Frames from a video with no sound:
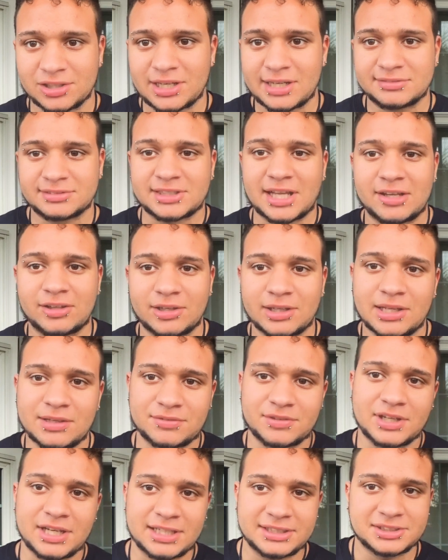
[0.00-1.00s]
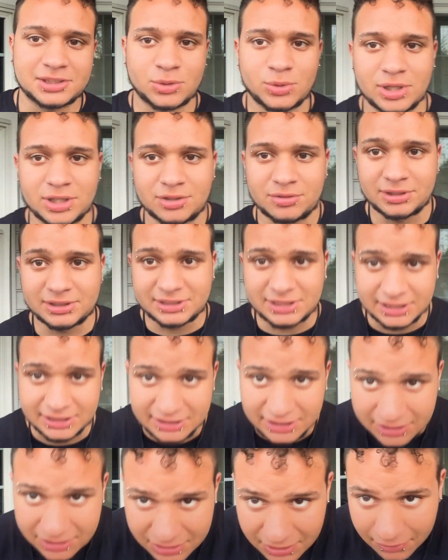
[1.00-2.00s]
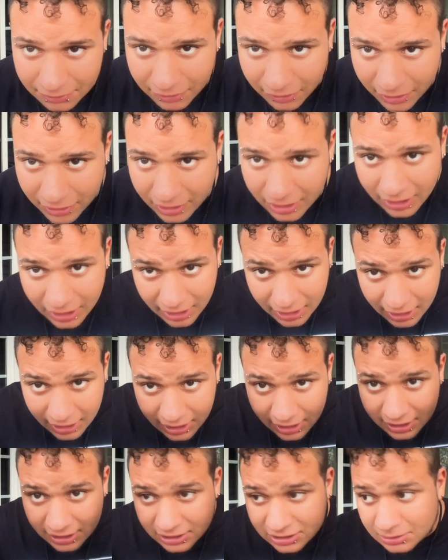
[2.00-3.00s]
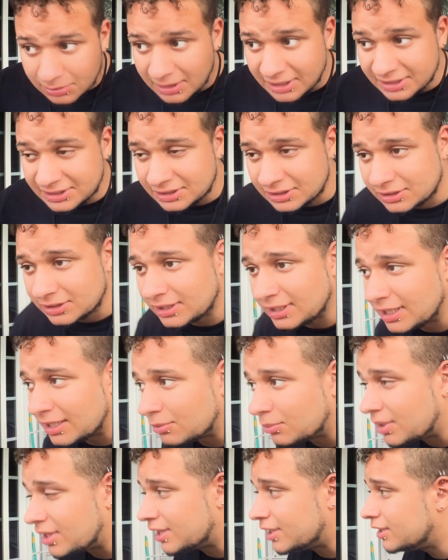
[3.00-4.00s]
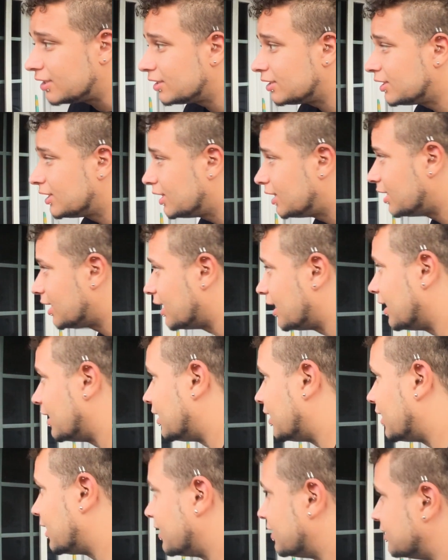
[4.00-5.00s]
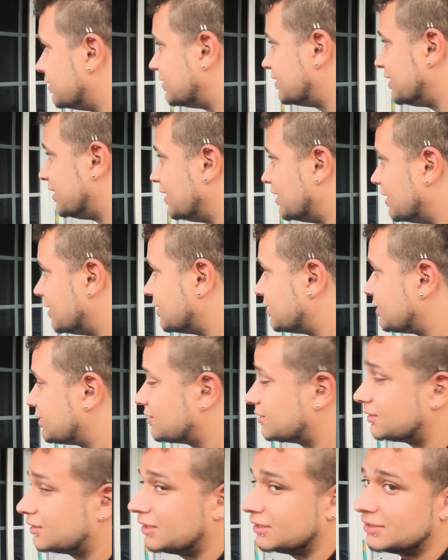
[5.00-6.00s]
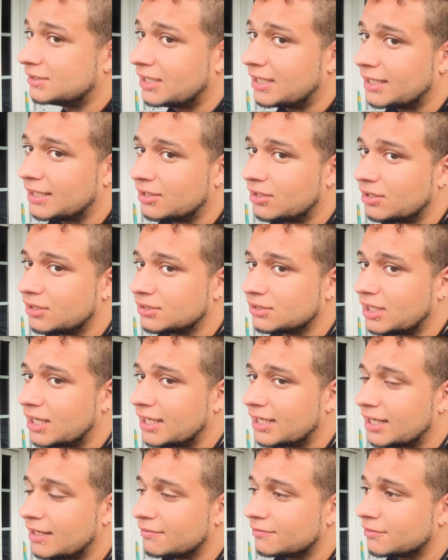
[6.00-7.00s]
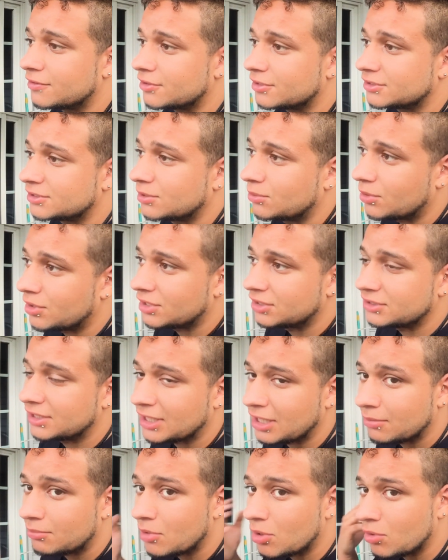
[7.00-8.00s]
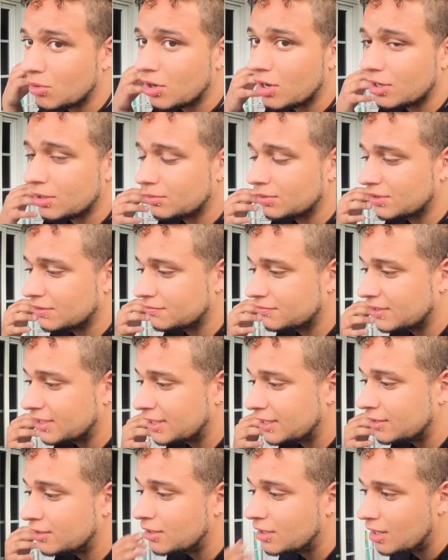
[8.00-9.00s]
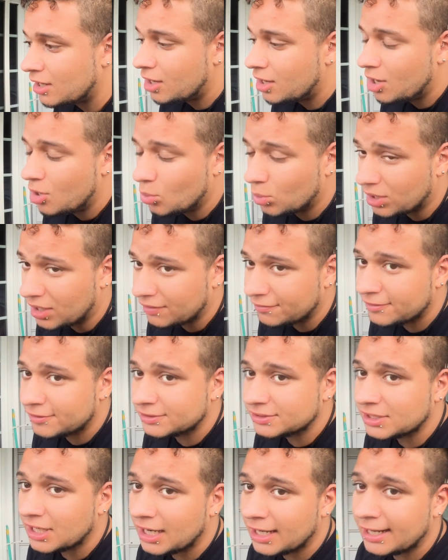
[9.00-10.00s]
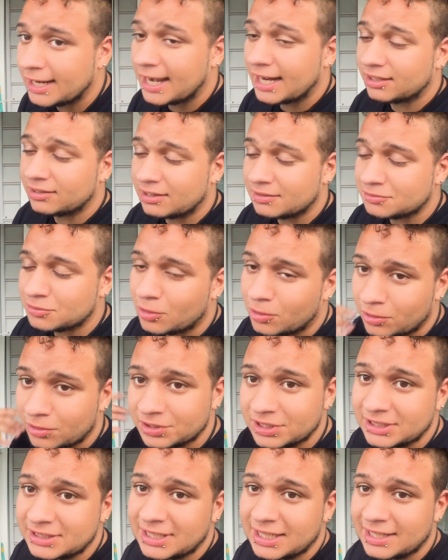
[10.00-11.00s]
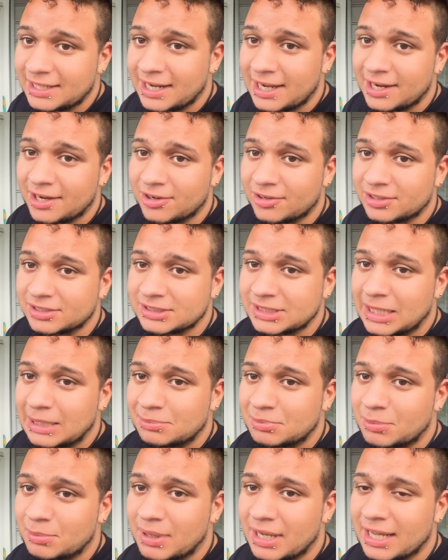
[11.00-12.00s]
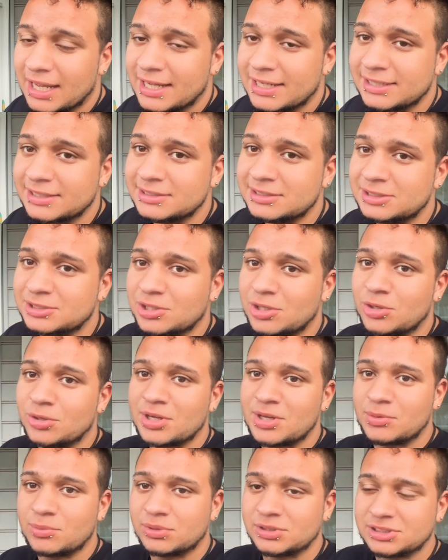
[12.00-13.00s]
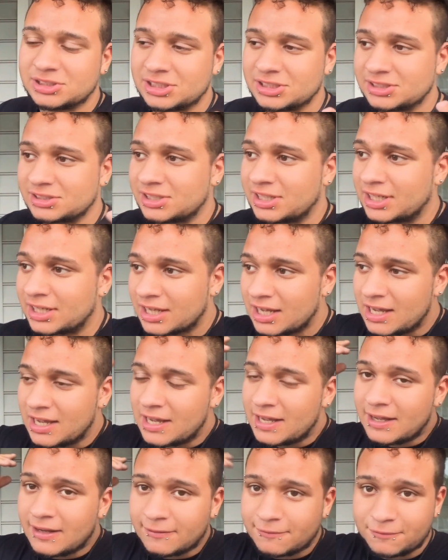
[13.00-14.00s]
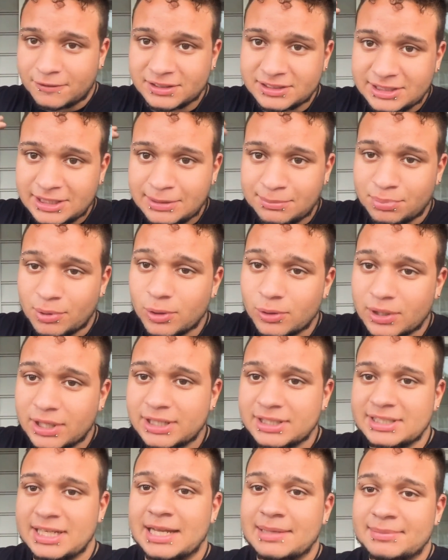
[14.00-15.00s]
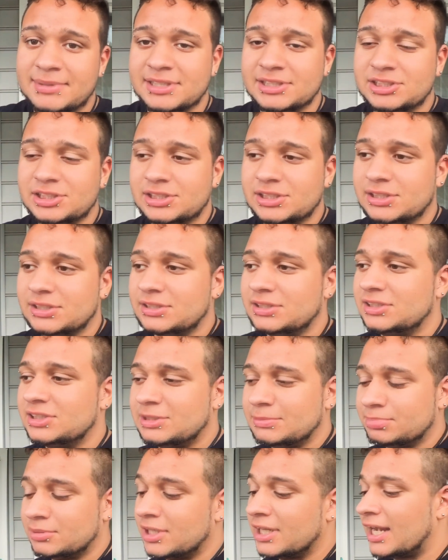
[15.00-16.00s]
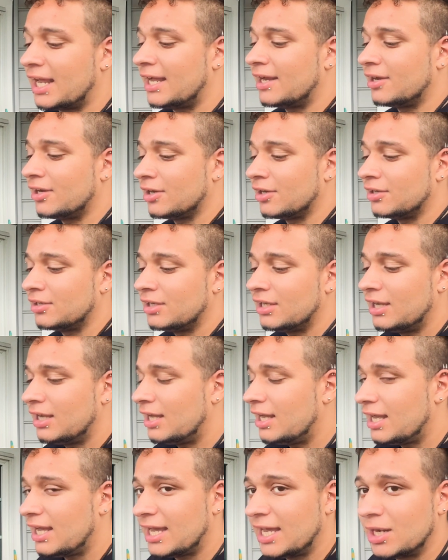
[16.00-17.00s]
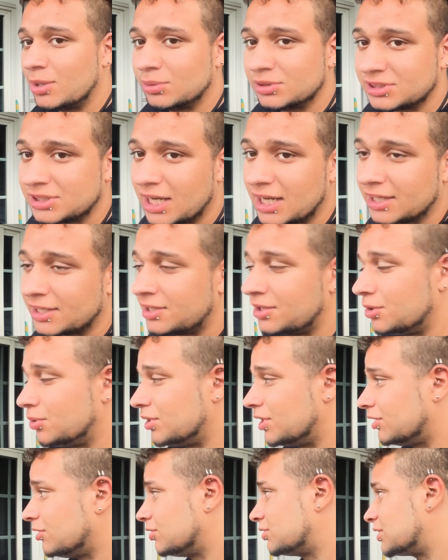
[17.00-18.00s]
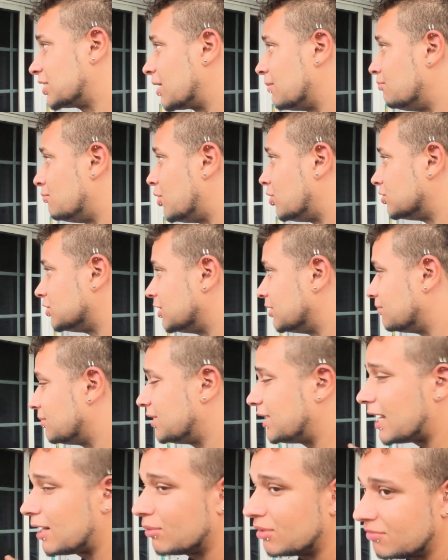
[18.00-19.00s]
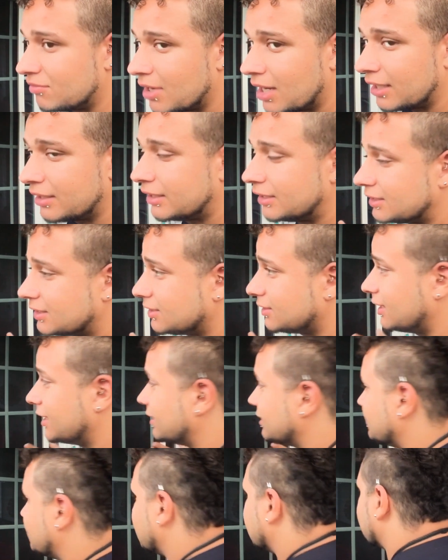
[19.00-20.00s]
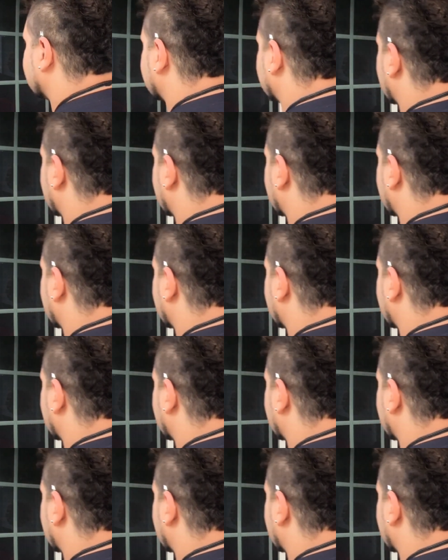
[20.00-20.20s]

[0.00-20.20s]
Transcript: lifestyle. I'll give you guys a quick 360 as the front. So basically I went and I had seen this design online at first. I wanted like a mohawk with a fade. When I first got it, I left all the dead hair on top of my head, so it was just like frizzy, broken, damaged, split hair, and it was not cute. It looked like a mullet, but now we've gotten it to like sizzle